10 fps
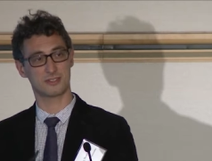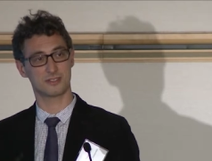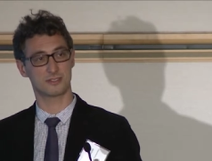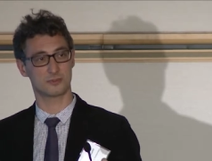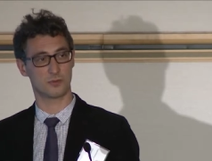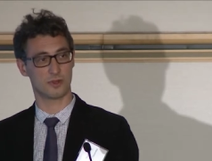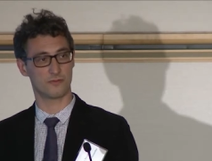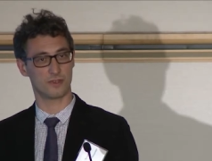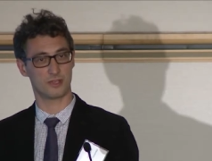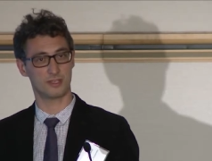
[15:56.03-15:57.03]
is one of
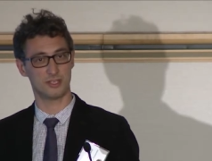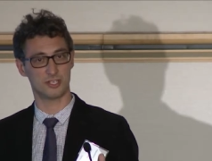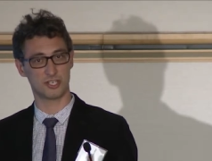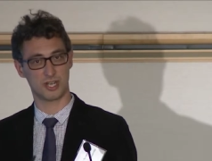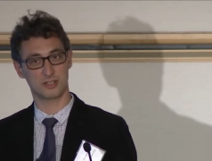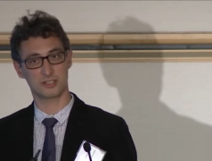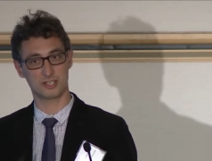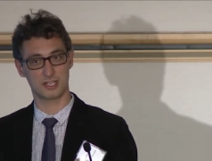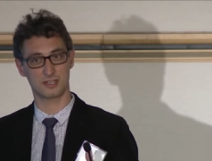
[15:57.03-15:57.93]
the key challenges